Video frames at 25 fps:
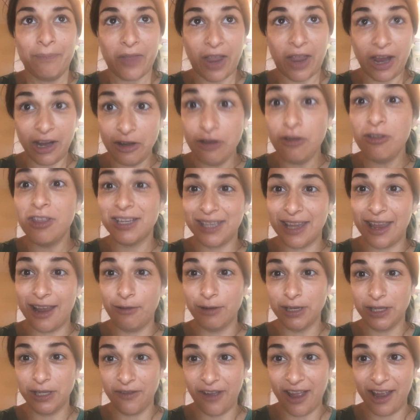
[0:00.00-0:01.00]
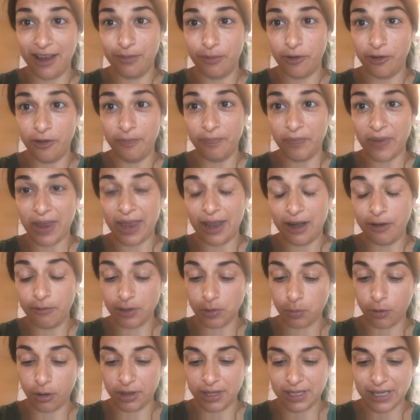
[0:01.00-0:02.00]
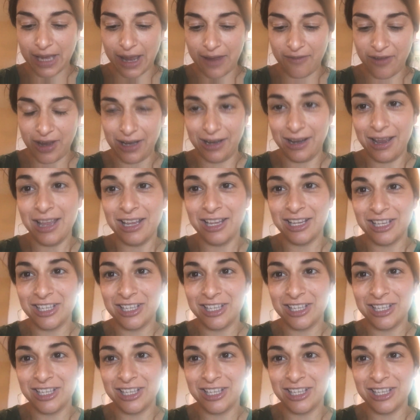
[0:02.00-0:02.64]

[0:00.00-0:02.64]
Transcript: I knew this egg was viable and it was worth saving.